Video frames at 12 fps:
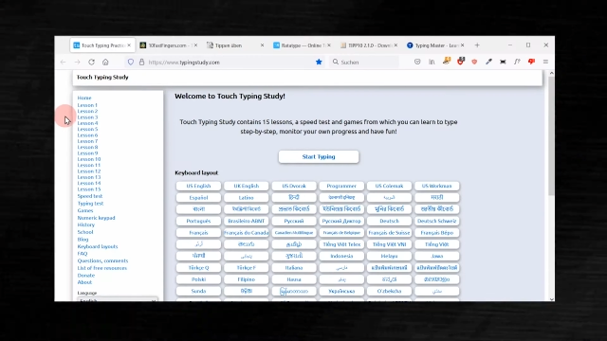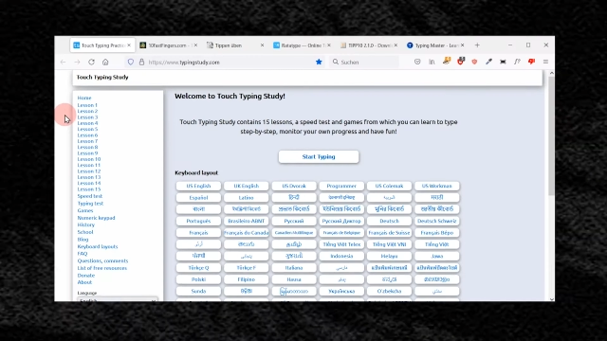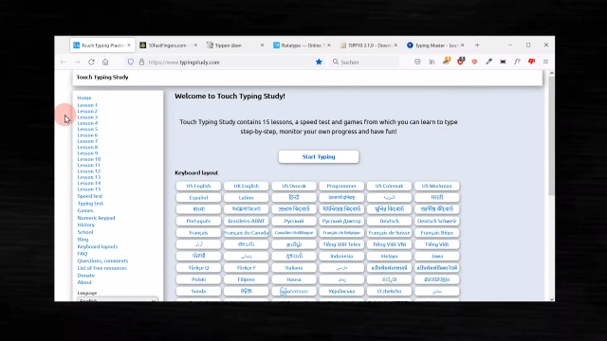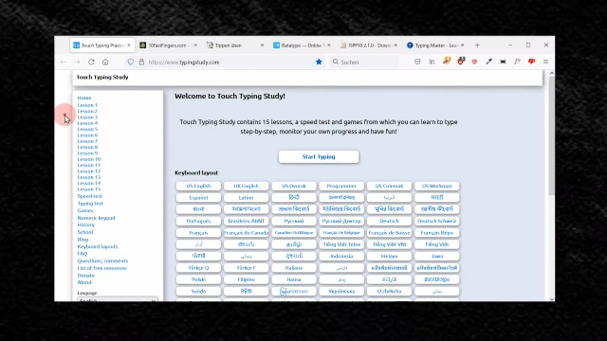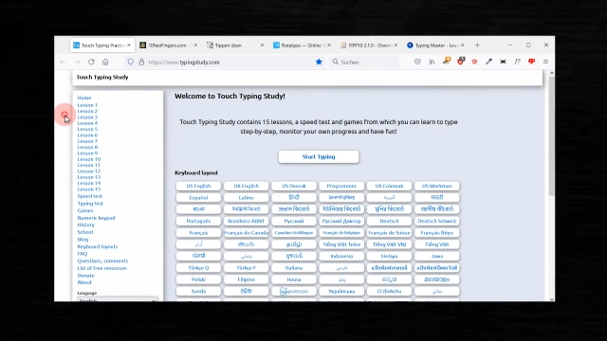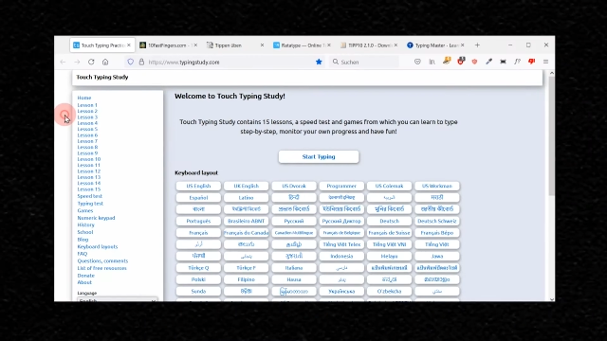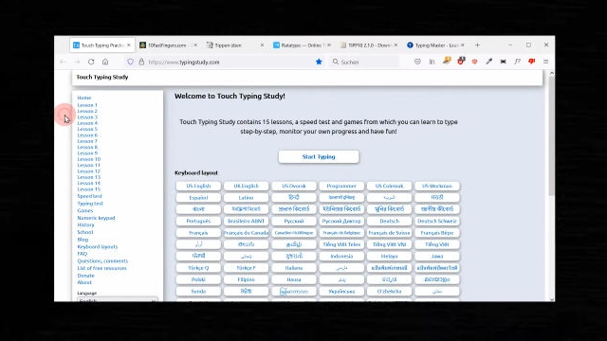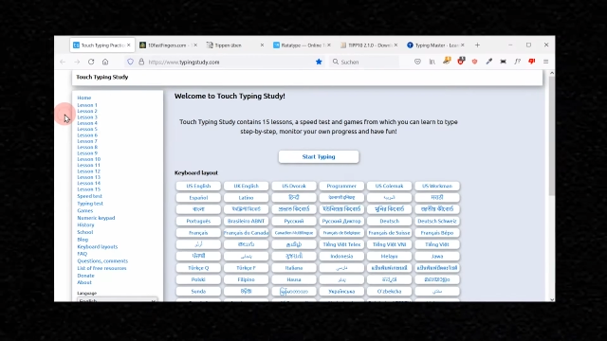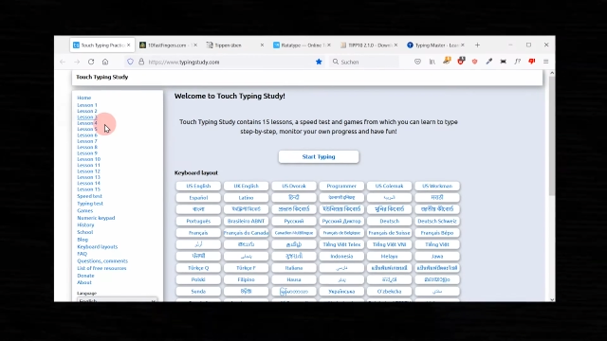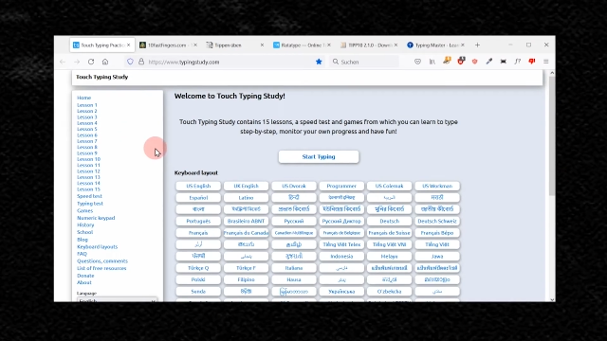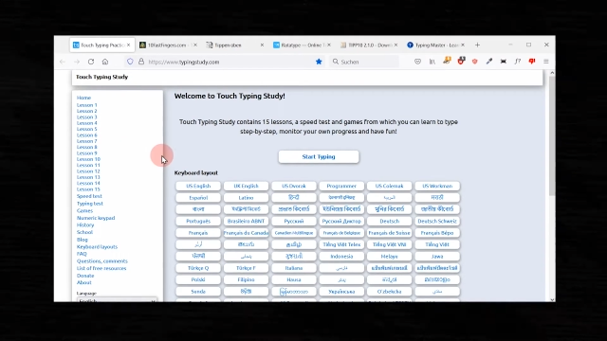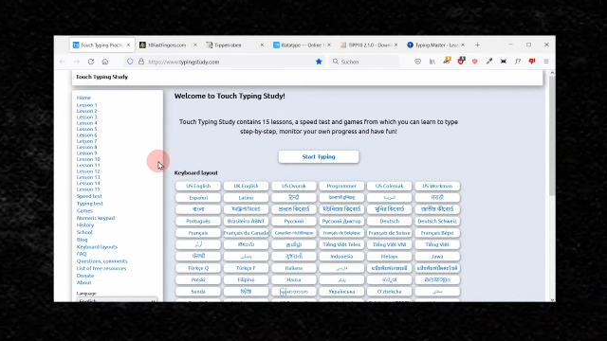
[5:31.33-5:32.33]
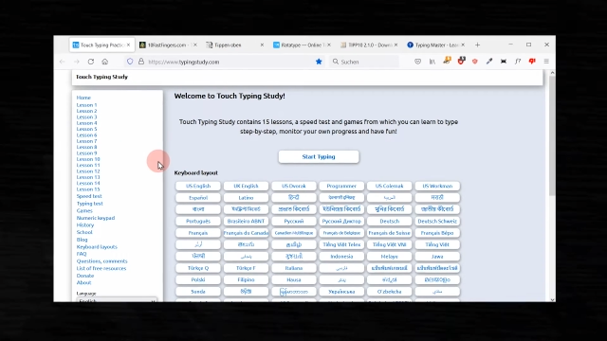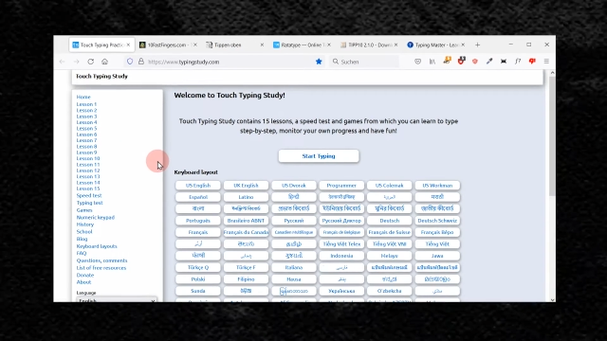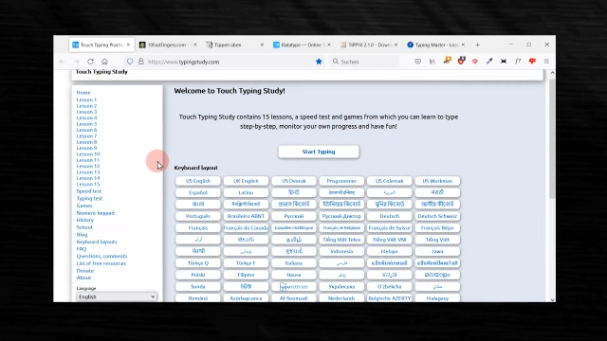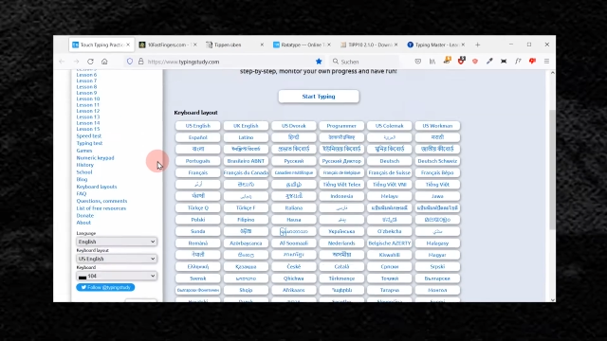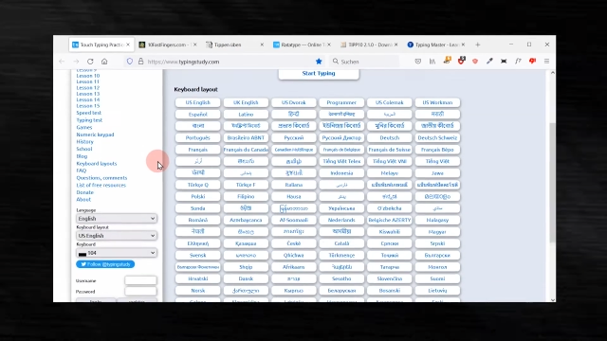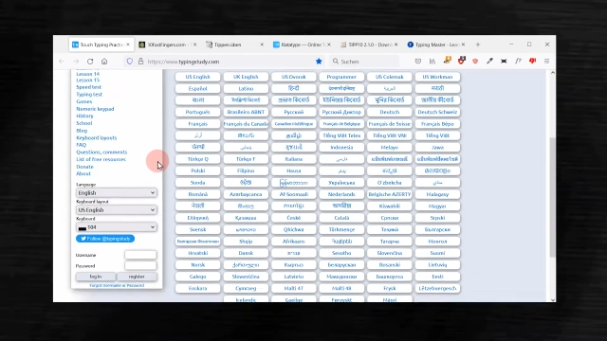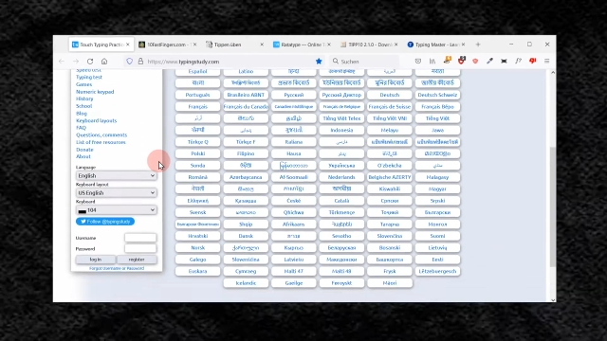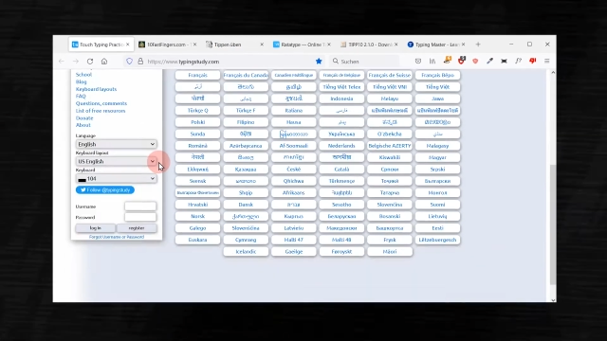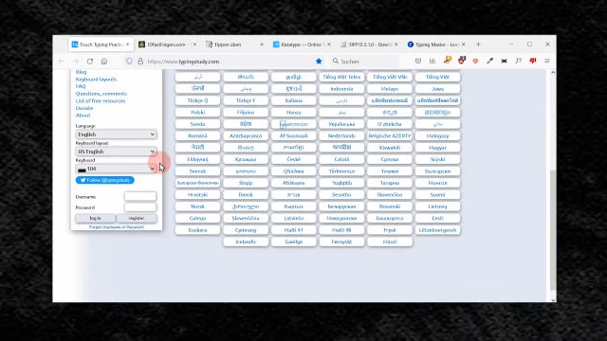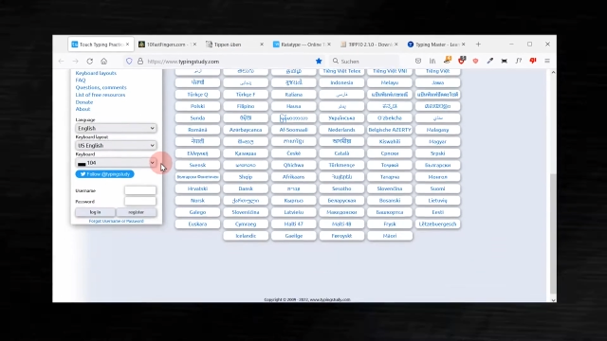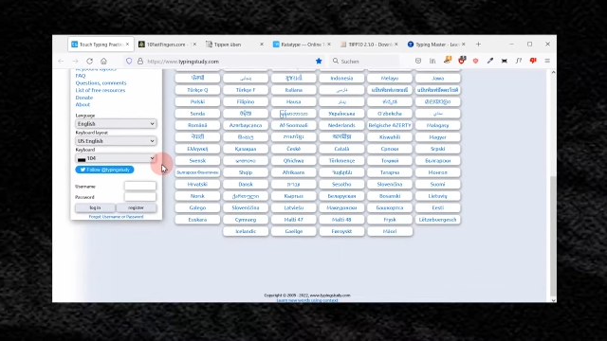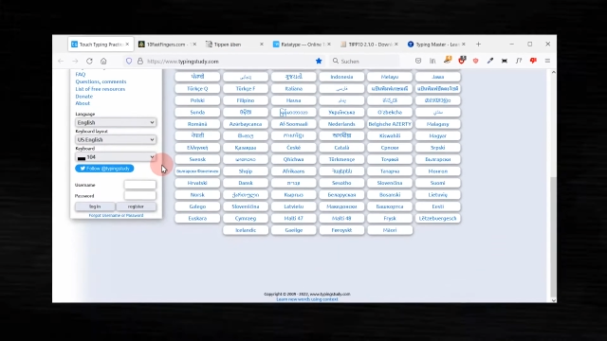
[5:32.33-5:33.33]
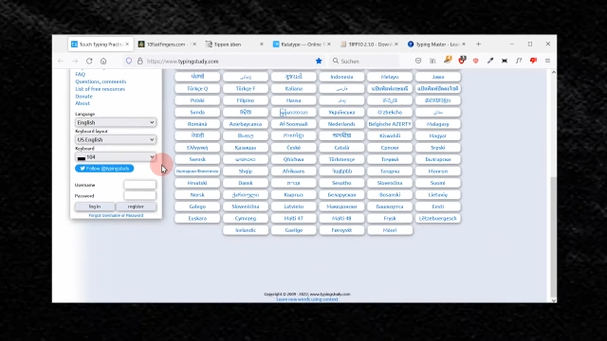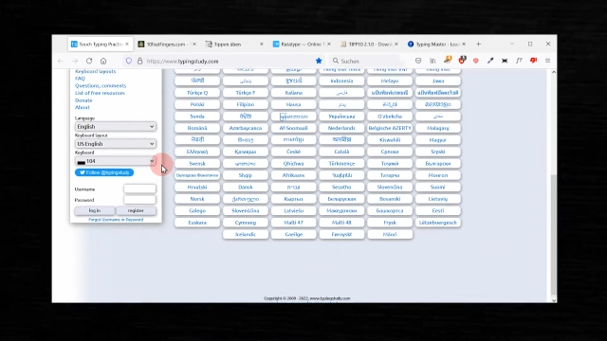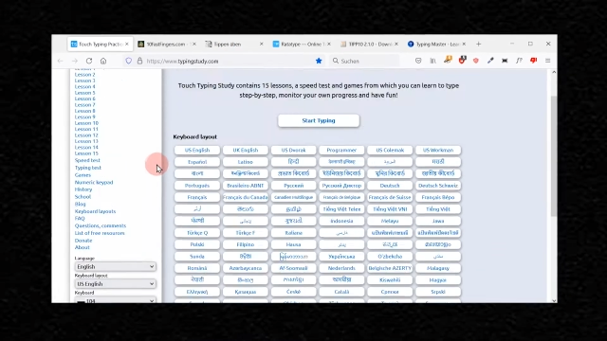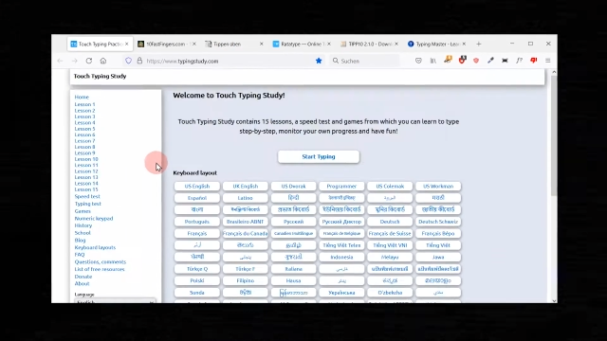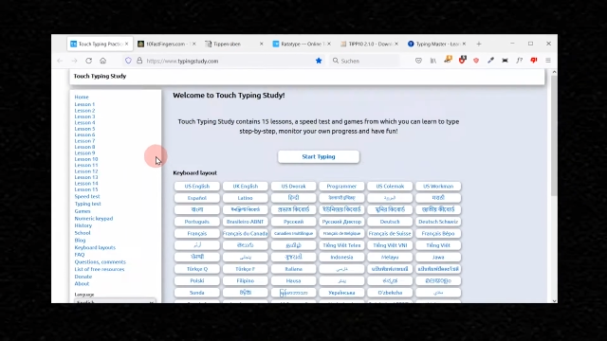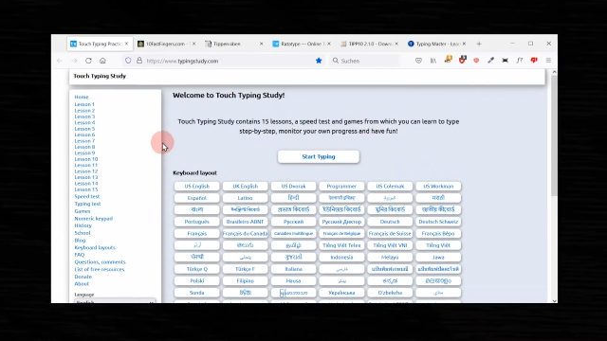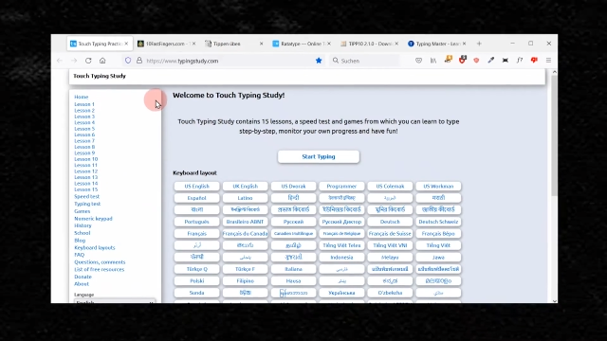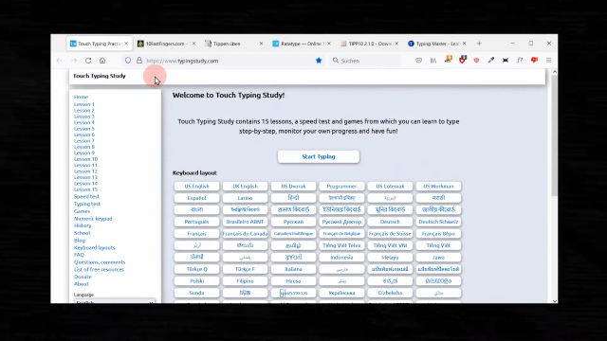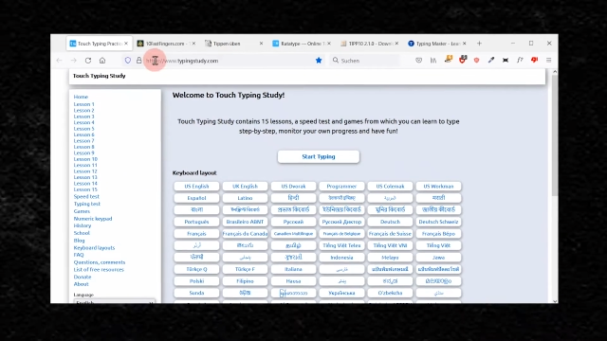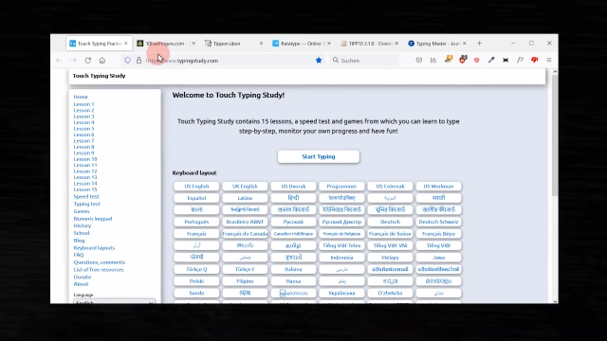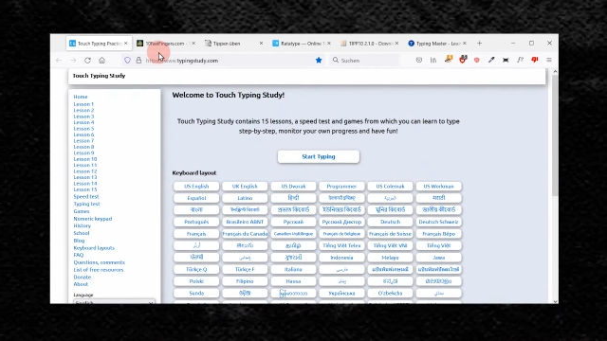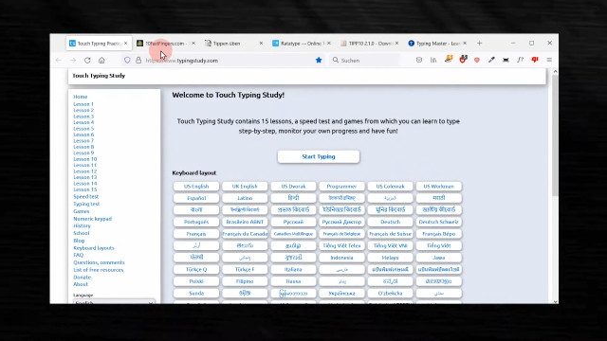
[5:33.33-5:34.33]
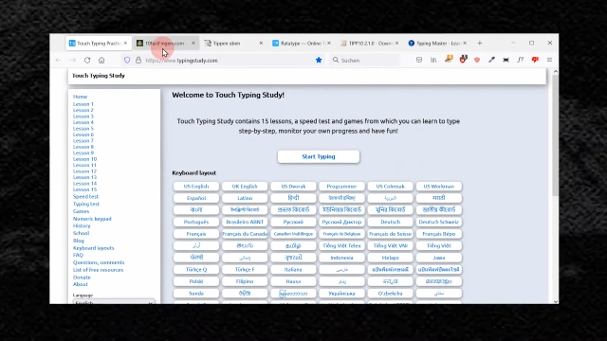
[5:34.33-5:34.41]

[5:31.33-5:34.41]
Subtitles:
(no speaker visible)